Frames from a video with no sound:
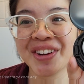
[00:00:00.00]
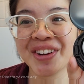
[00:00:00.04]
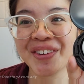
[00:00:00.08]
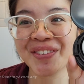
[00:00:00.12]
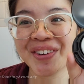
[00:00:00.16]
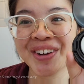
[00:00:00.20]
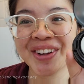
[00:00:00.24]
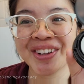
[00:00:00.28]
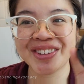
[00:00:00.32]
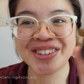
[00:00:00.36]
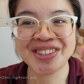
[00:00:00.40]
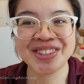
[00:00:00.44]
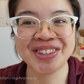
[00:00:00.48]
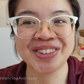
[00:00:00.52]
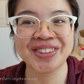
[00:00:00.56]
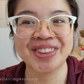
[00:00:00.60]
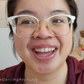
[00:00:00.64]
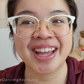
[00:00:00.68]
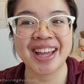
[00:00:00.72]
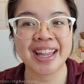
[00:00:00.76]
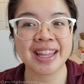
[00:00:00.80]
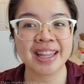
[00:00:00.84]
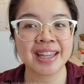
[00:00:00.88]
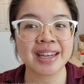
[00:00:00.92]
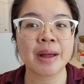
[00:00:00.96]
So we'll do
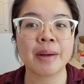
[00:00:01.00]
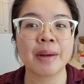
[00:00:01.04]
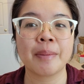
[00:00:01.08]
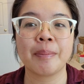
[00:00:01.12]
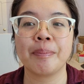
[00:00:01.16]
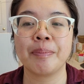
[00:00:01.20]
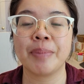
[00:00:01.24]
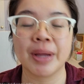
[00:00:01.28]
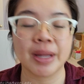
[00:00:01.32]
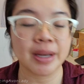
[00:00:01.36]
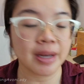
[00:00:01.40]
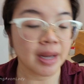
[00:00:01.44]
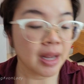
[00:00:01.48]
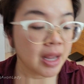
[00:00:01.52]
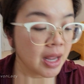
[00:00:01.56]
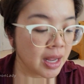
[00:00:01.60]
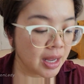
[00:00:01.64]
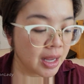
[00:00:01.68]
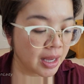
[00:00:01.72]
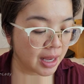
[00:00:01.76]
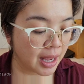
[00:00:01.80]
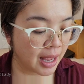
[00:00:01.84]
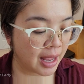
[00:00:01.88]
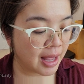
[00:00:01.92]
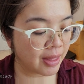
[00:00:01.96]
that in a bit.
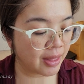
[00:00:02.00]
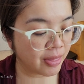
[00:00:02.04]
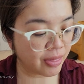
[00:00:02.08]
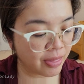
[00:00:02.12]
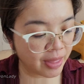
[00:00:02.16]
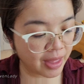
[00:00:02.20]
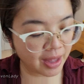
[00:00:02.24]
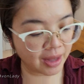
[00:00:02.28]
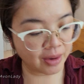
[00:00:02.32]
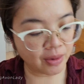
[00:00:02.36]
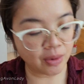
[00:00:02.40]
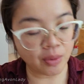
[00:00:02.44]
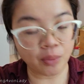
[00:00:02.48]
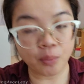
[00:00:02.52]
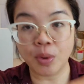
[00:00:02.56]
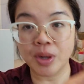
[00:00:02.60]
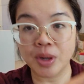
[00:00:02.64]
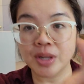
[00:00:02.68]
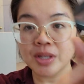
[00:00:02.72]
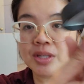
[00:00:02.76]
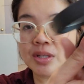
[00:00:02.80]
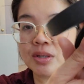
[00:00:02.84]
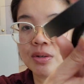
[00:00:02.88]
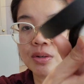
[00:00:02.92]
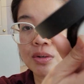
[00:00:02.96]
And then
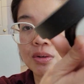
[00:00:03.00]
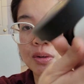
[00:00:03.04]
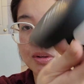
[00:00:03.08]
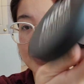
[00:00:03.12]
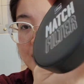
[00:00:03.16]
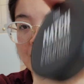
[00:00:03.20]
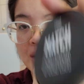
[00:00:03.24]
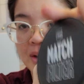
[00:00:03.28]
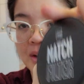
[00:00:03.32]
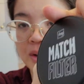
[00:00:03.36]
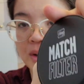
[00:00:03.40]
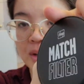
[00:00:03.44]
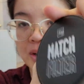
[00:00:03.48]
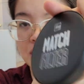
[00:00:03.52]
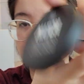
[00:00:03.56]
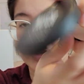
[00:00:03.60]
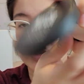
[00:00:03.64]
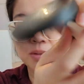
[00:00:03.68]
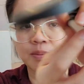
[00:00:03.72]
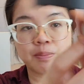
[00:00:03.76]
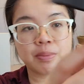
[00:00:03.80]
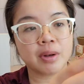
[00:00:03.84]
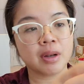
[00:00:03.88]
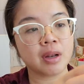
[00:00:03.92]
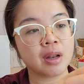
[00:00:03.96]
once you do that, you can
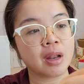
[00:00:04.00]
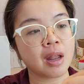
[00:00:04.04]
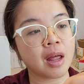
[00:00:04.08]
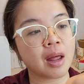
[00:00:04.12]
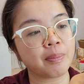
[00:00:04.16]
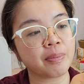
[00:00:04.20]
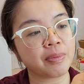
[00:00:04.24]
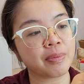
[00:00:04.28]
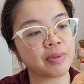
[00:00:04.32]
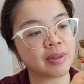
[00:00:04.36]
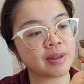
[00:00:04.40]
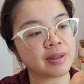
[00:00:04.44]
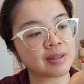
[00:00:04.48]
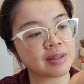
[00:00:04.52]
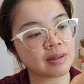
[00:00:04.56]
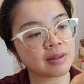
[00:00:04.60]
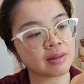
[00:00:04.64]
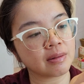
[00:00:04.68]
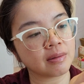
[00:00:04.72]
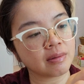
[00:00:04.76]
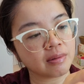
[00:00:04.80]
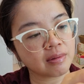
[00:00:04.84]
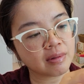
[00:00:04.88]
just plop this